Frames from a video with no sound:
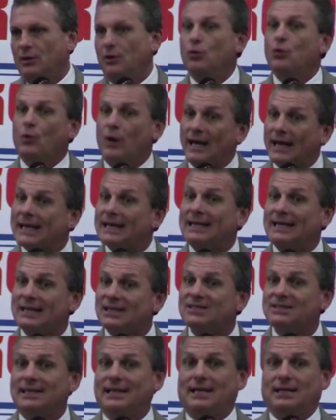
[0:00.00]
who ran
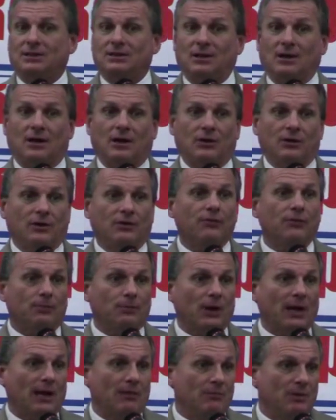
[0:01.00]
against Netanyahu for
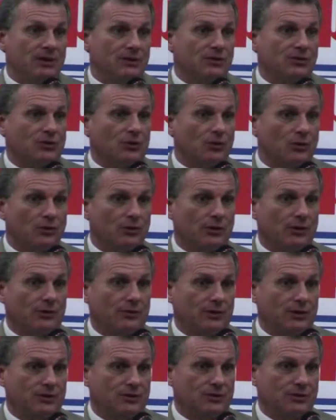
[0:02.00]
prime minister earlier
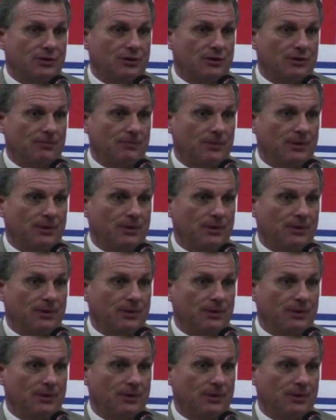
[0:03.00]
this year